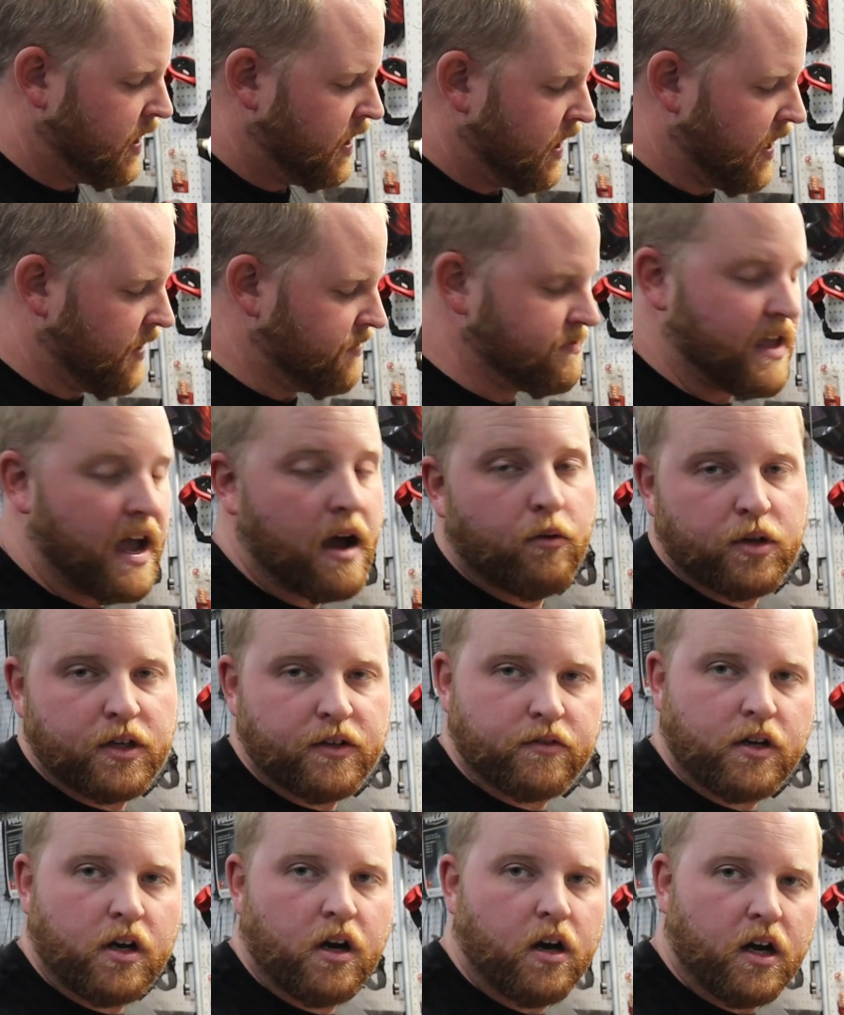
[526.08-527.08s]
And that would
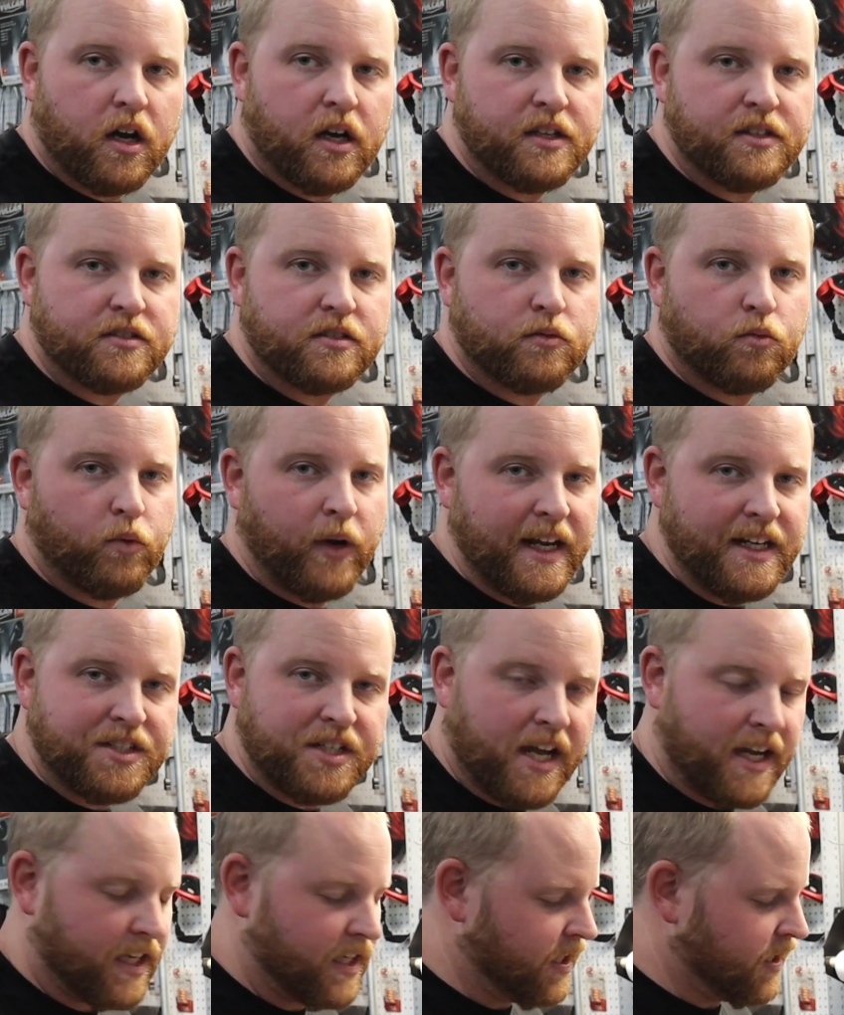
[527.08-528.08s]
have caused weight
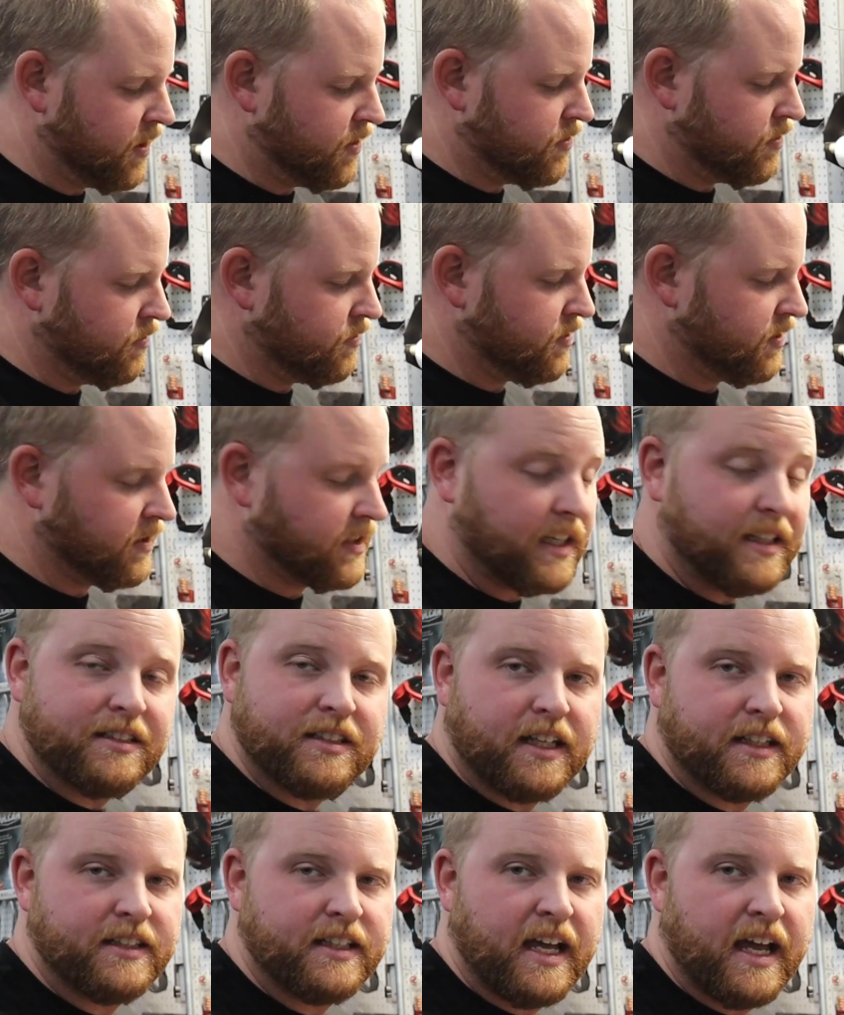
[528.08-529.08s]
jacking issues and things
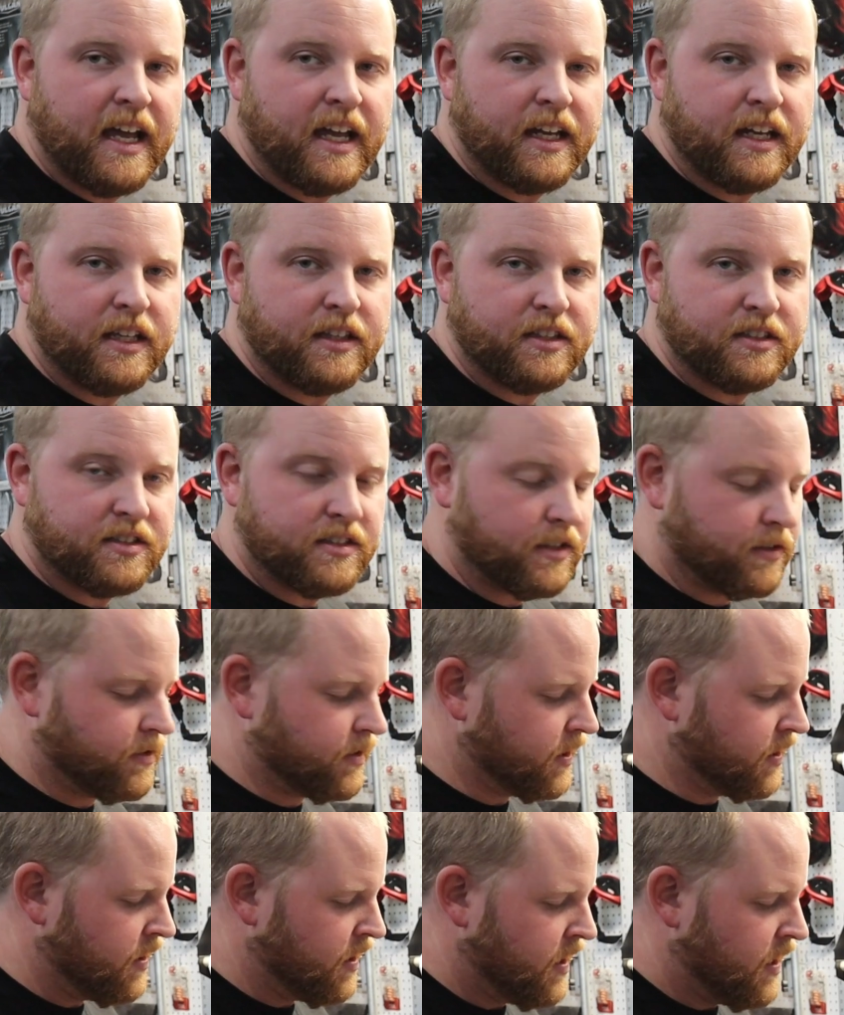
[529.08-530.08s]
like that in the
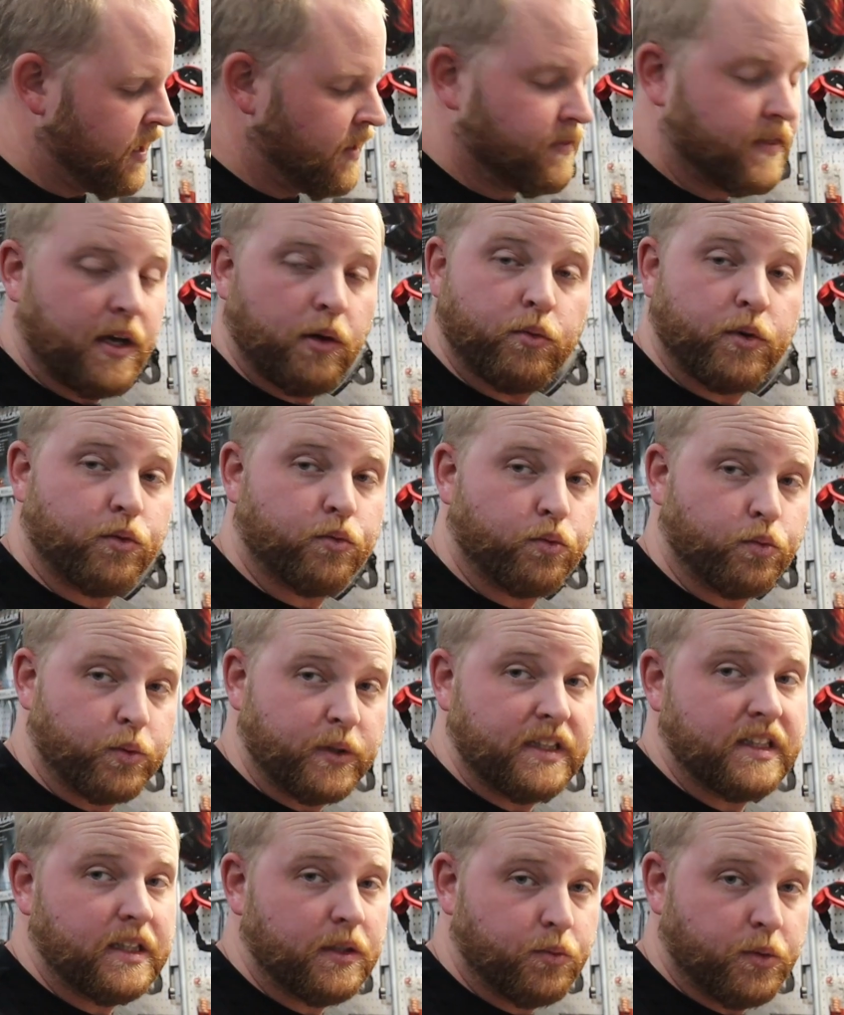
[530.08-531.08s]
steering that we
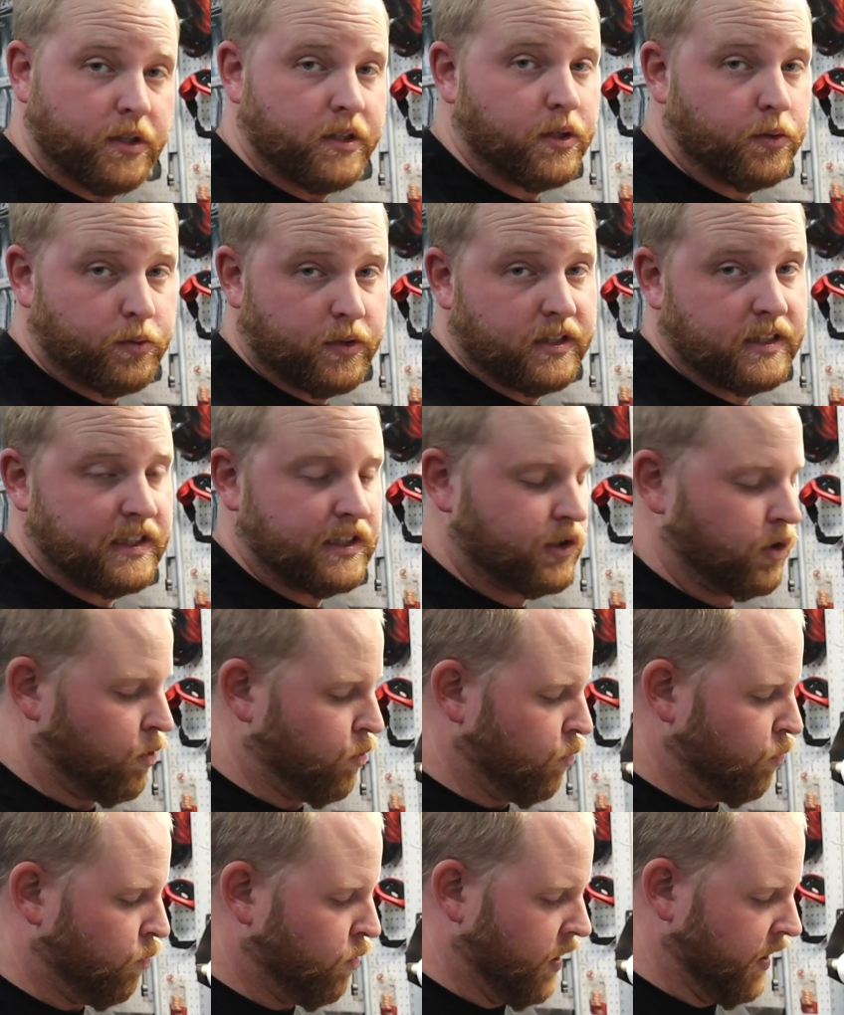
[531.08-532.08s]
really, really, really
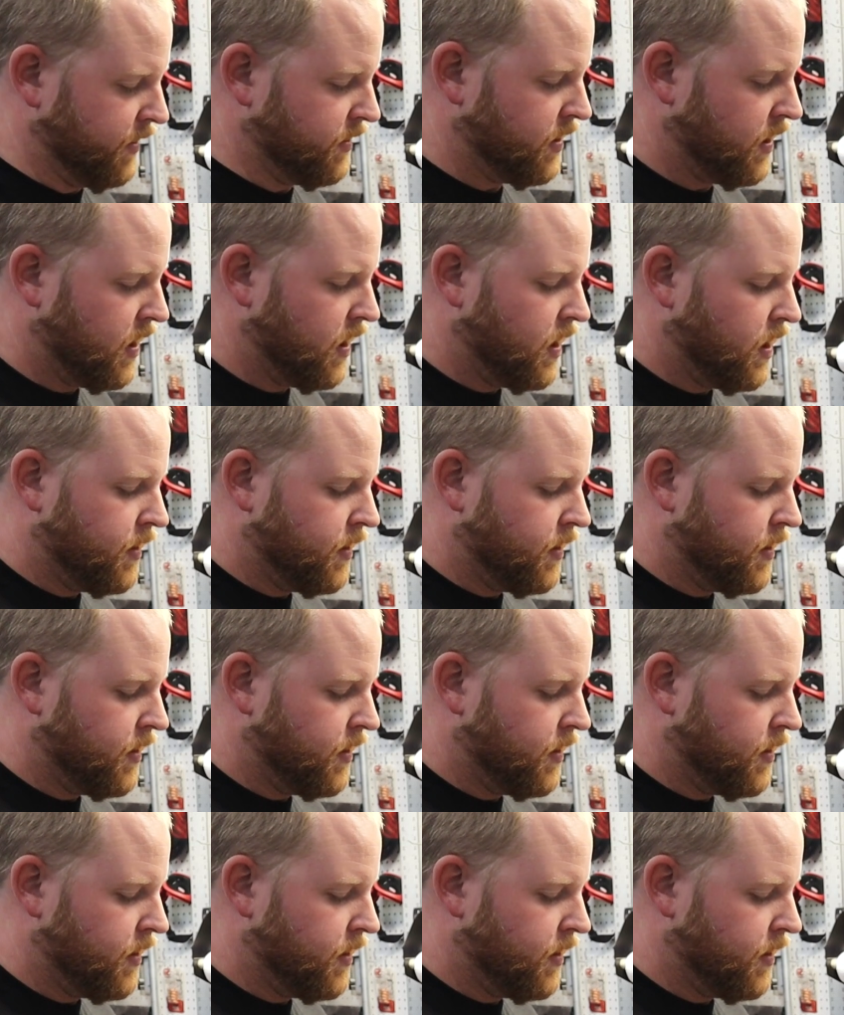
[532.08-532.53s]
don't want.